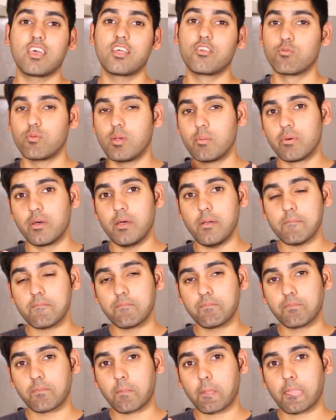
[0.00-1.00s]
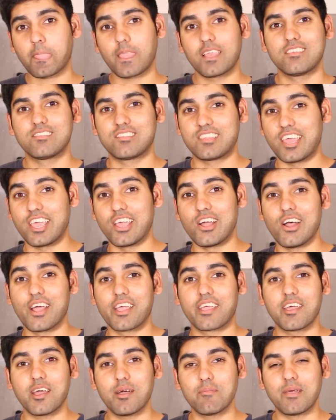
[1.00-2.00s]
And remember, stay
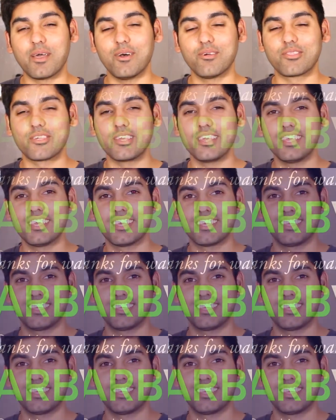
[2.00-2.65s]
high carb healthy.